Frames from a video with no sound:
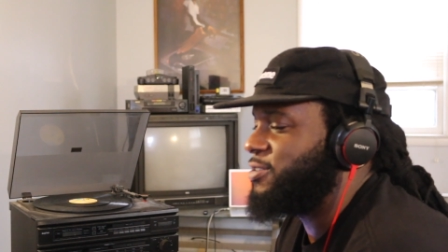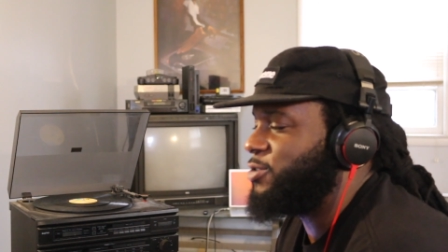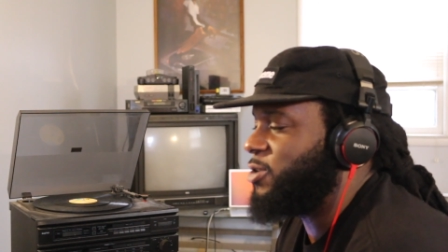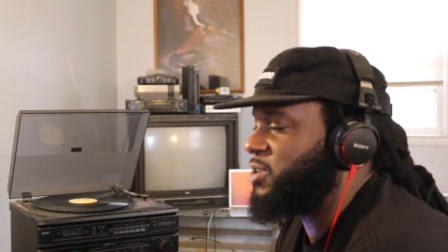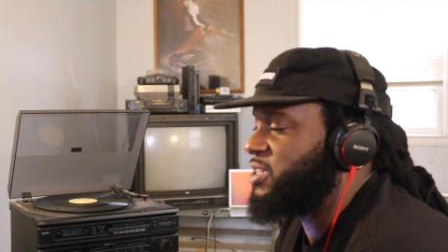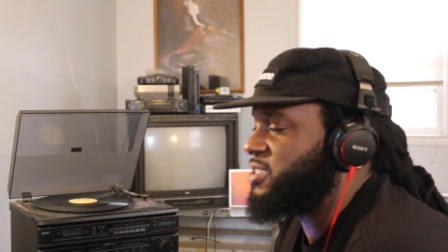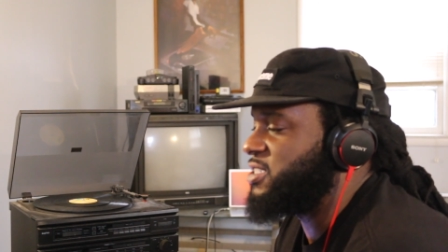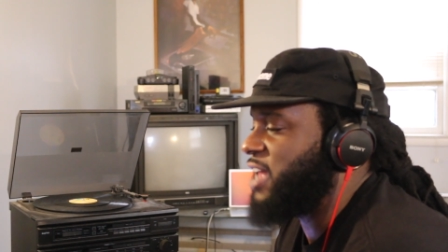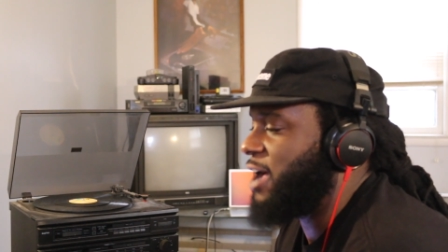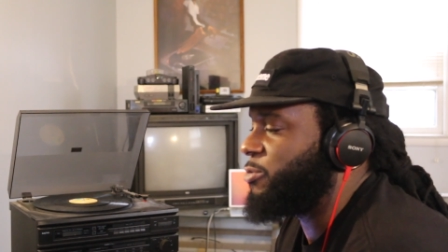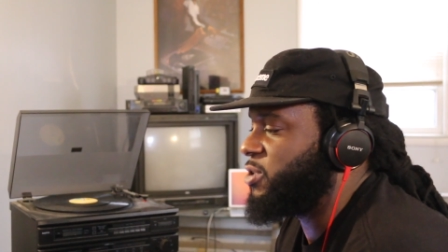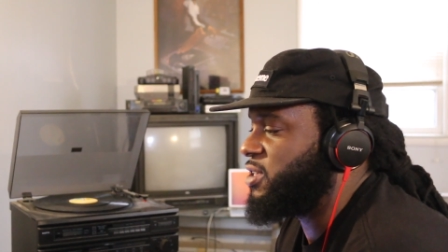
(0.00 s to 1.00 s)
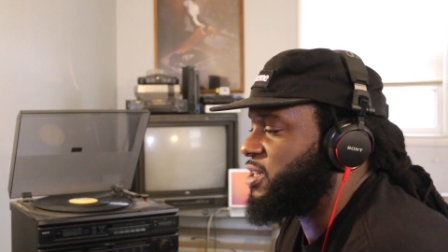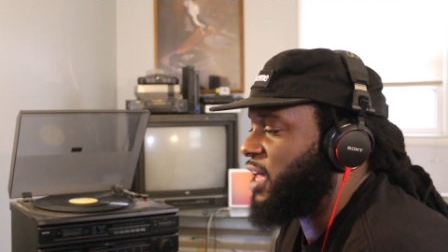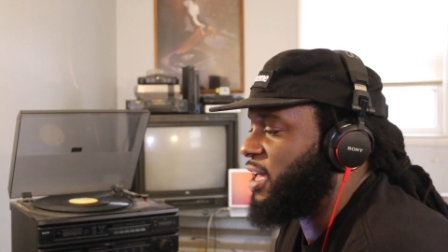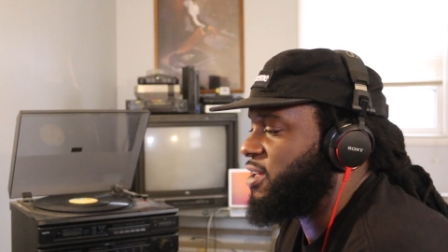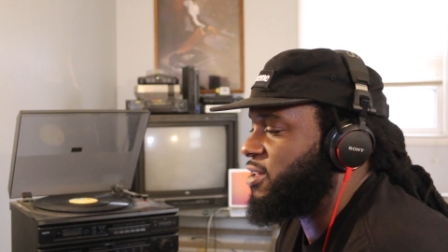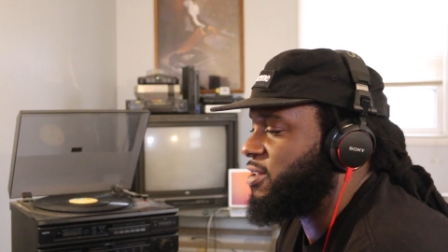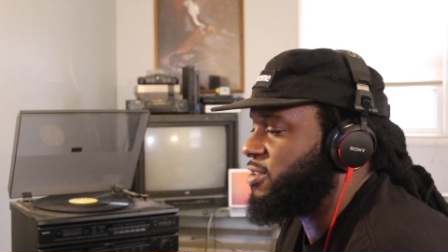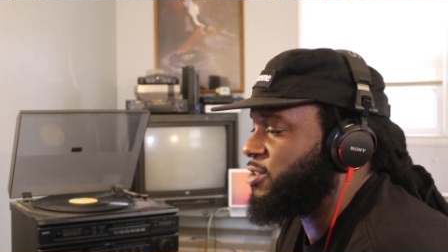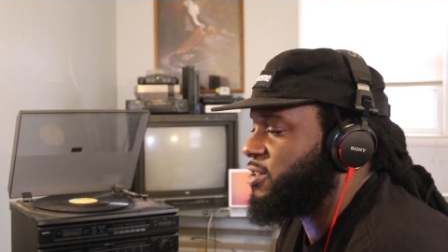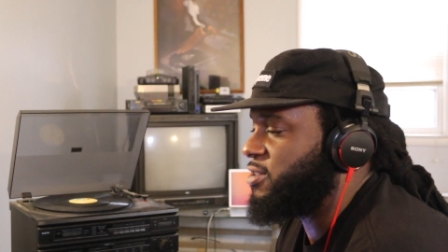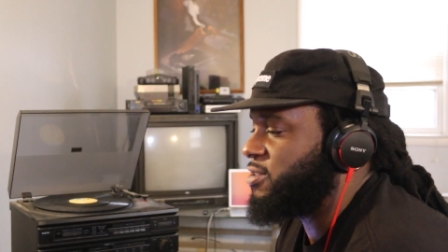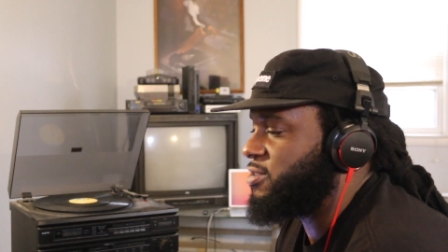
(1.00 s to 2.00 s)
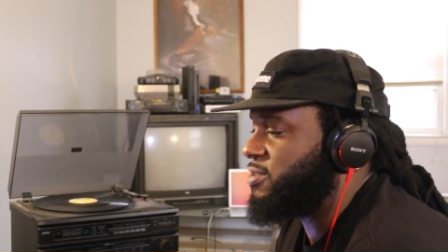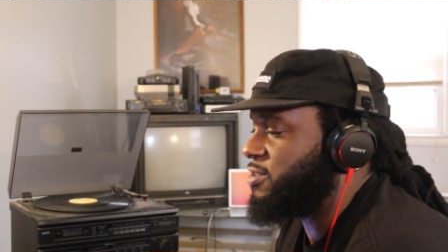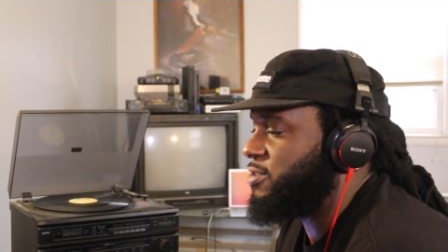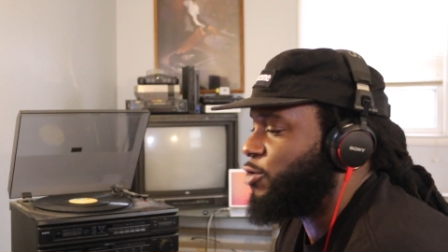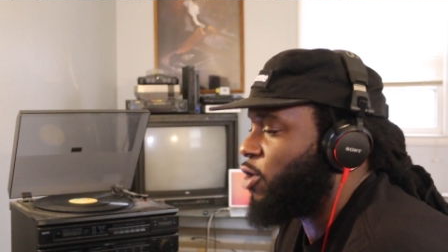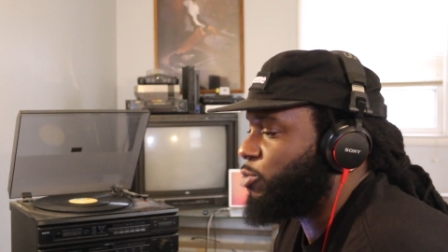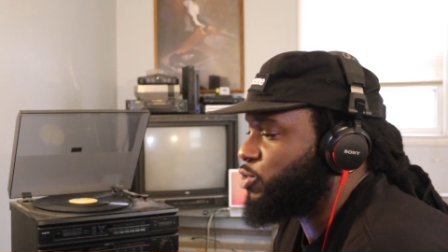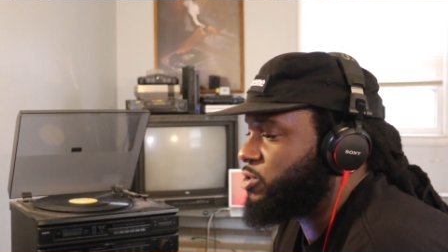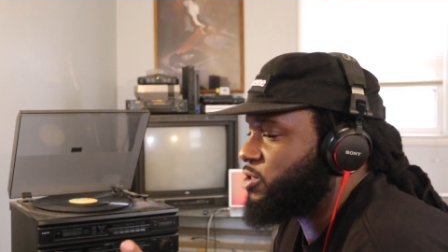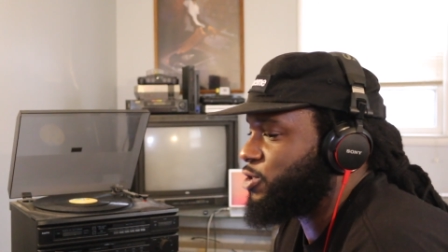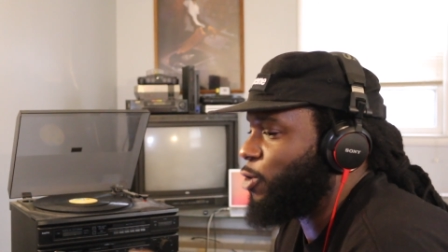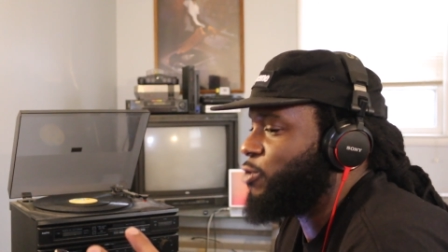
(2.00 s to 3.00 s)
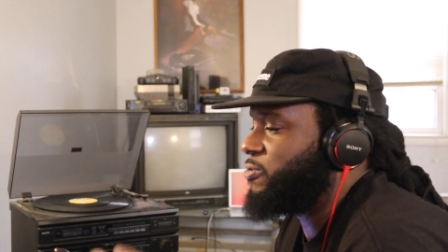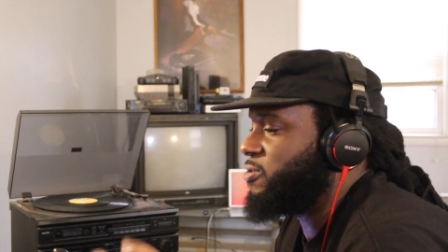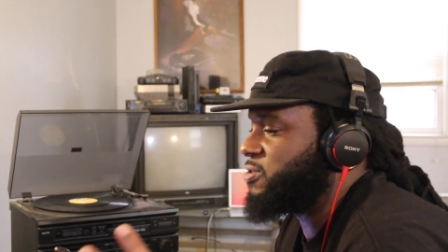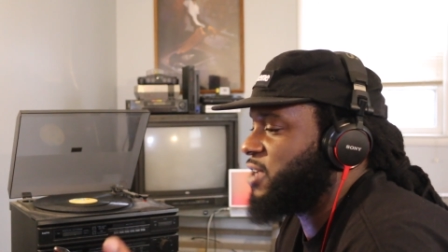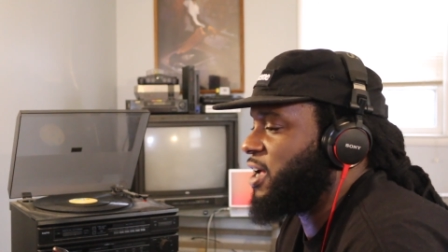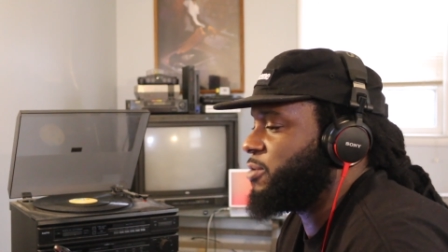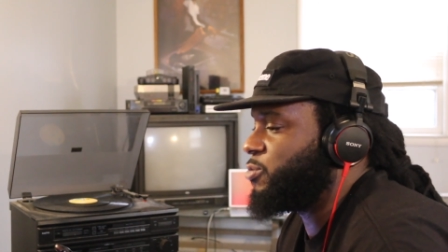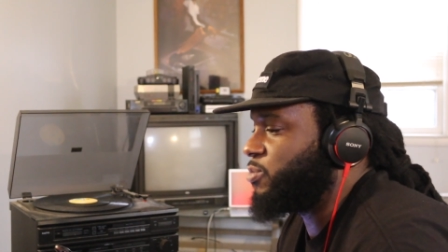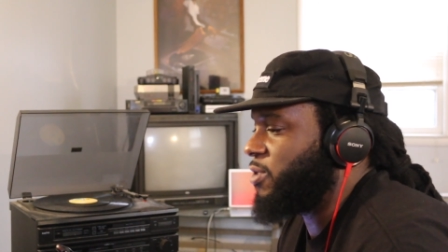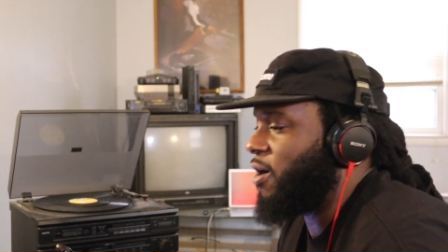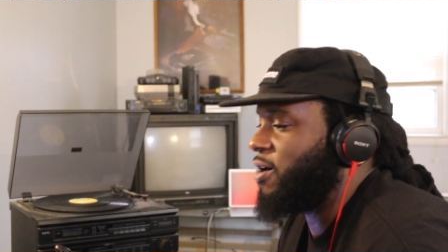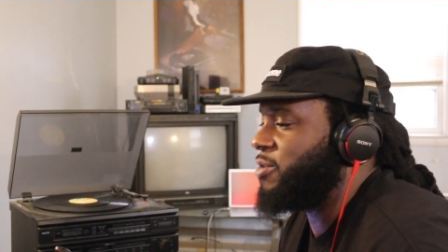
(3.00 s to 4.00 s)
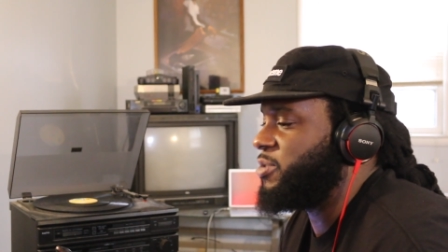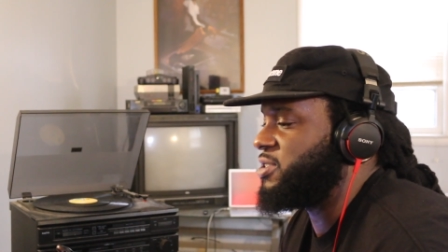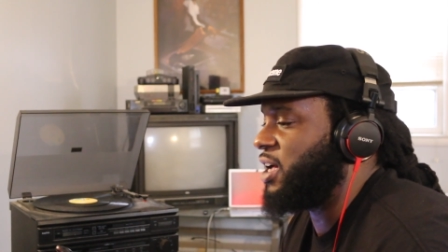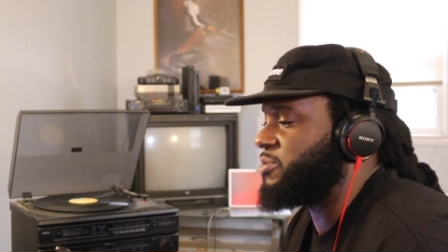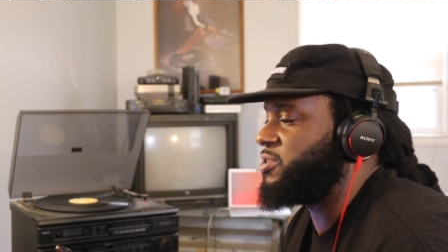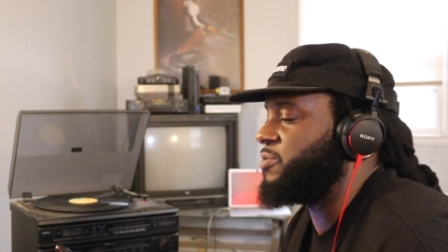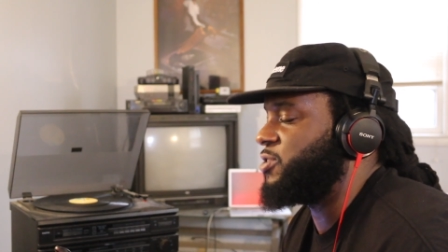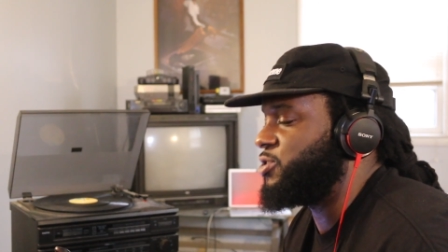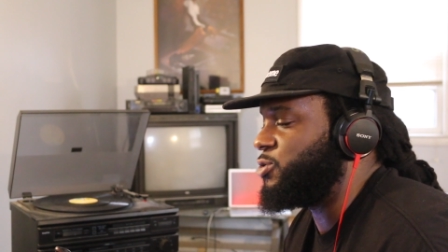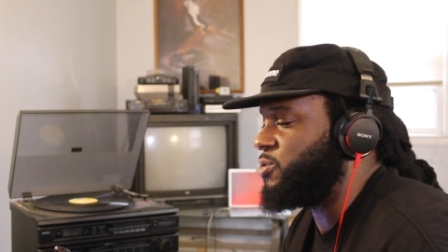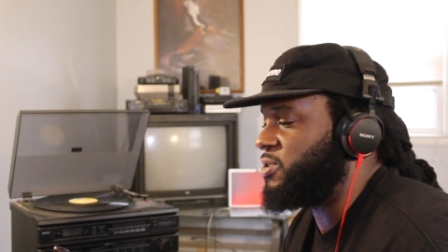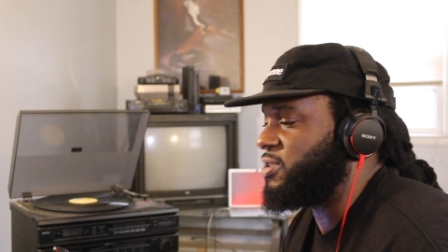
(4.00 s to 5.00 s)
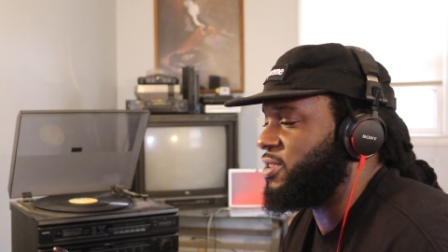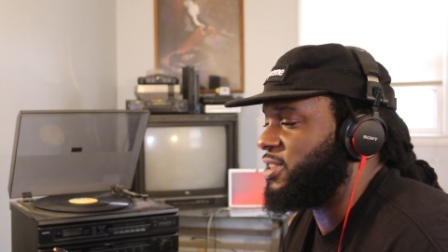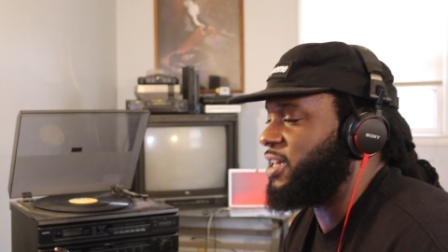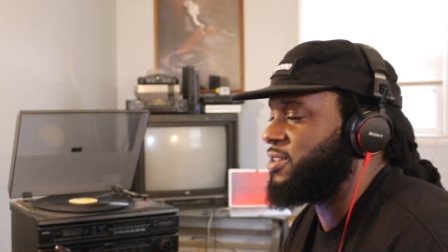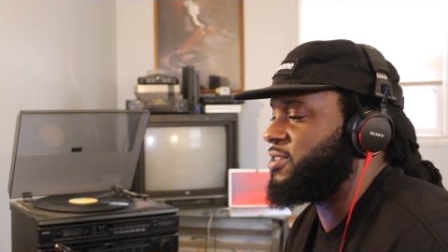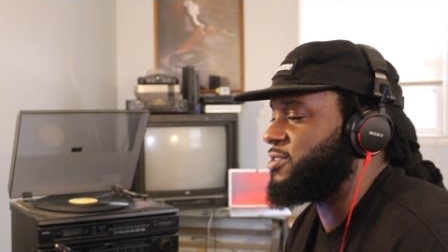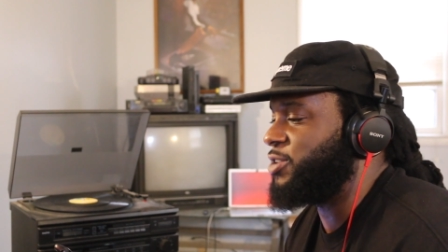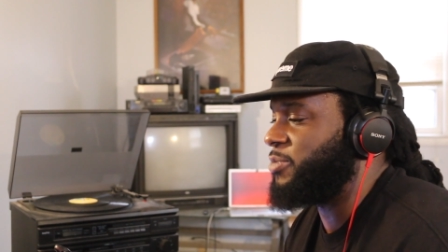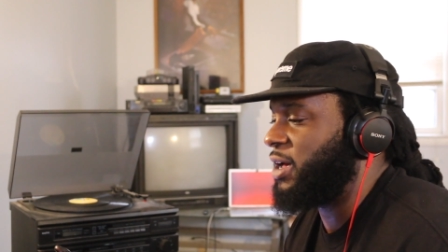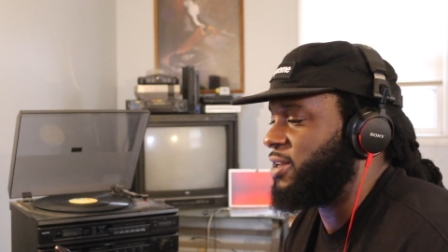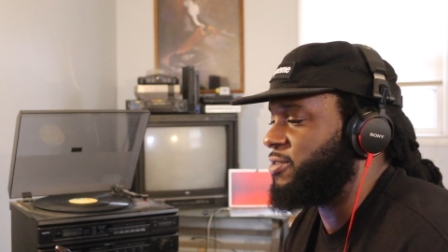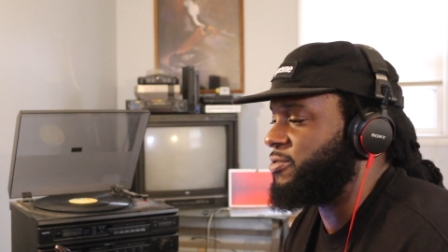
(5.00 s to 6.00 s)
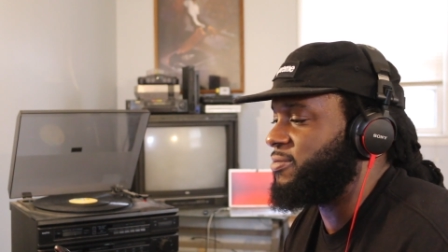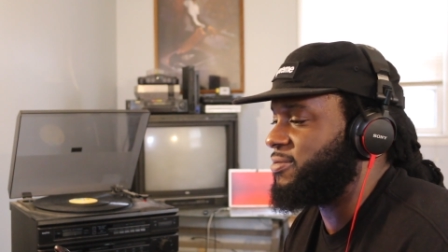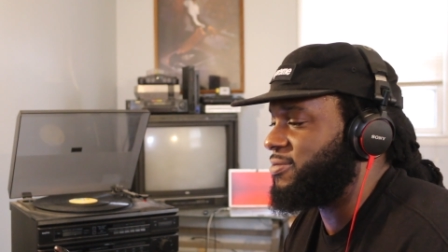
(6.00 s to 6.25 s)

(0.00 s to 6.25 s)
You know, because it's not really like the, the normal soulful type R&B type stuff that you would think that somebody